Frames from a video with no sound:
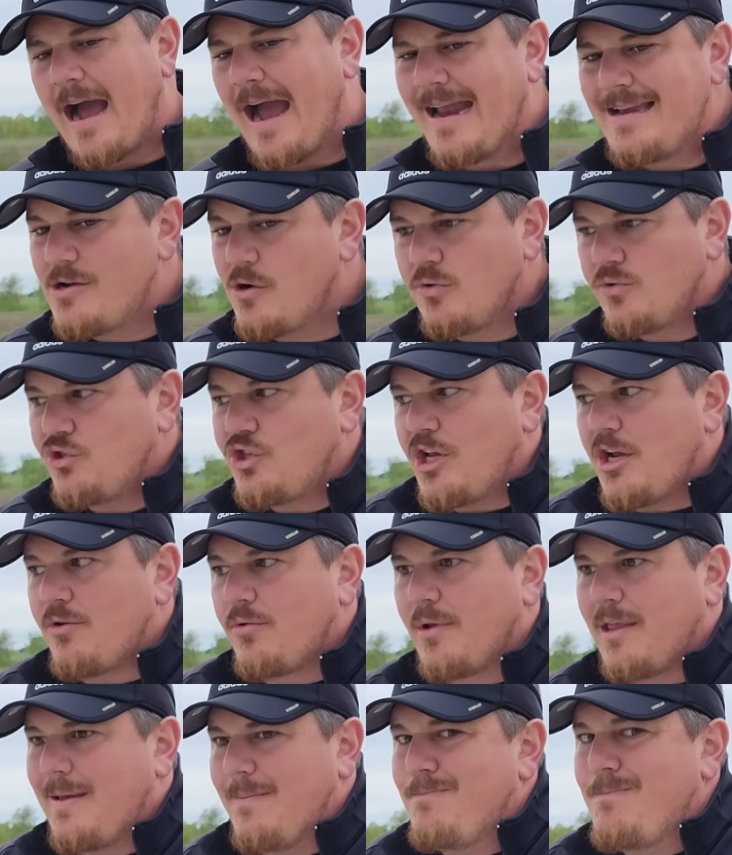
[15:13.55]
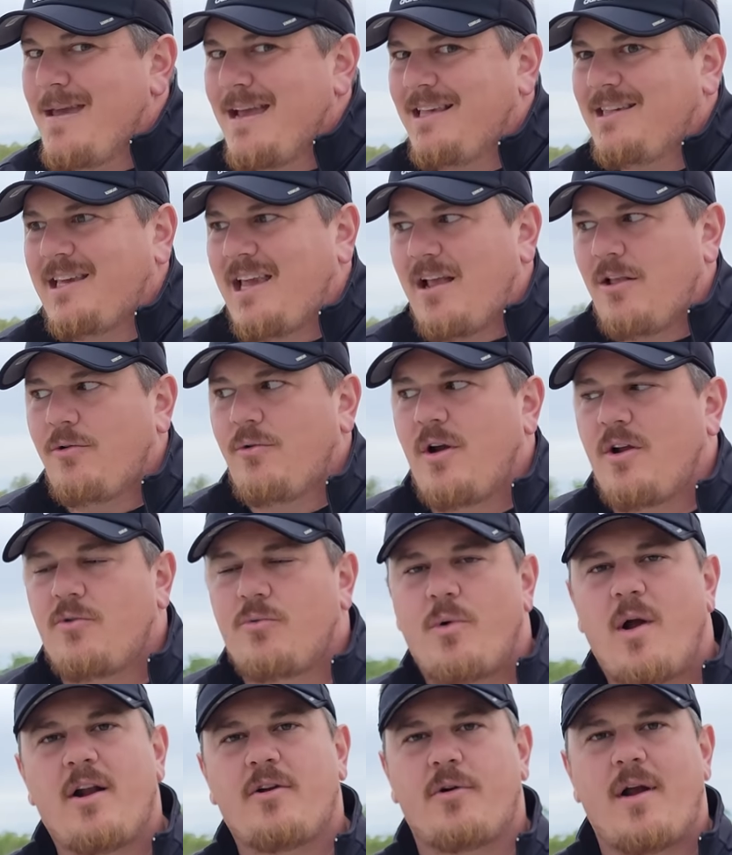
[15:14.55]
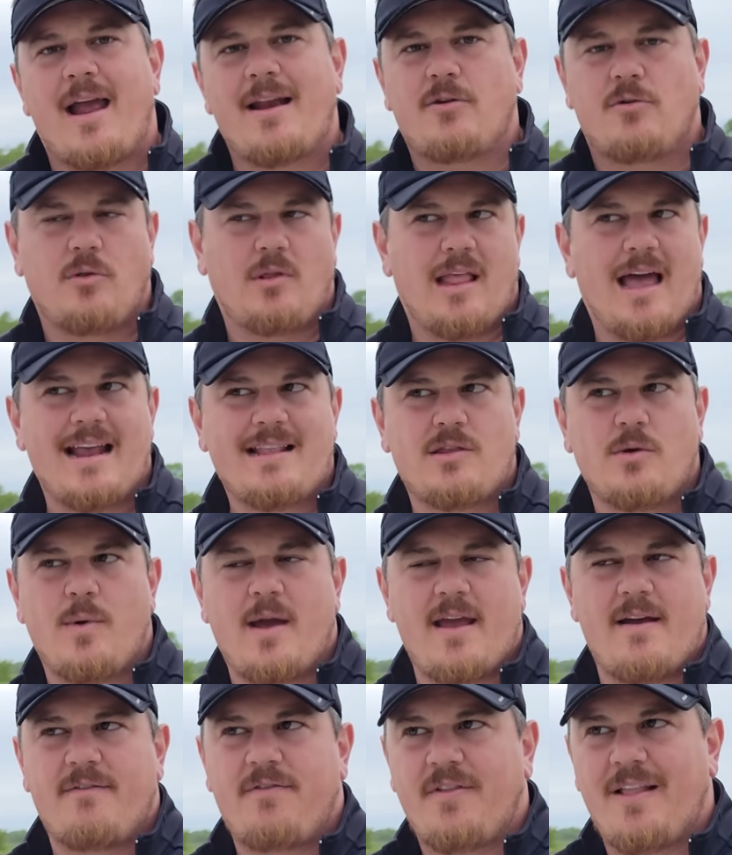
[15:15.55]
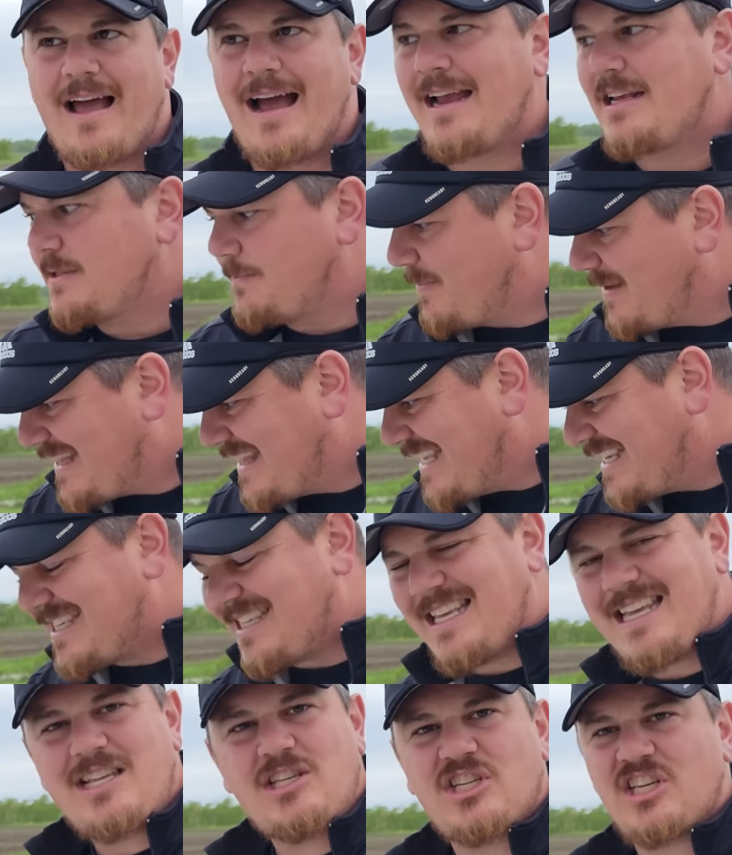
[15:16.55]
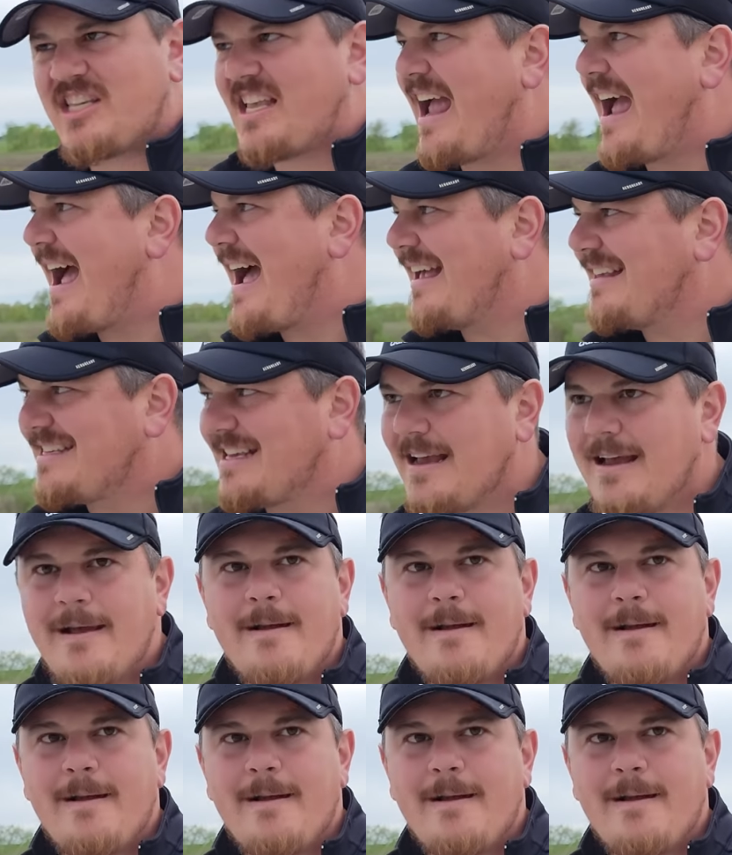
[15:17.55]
I don't generally mix aileron to rudder. I don't like the way it flies, but this thing just has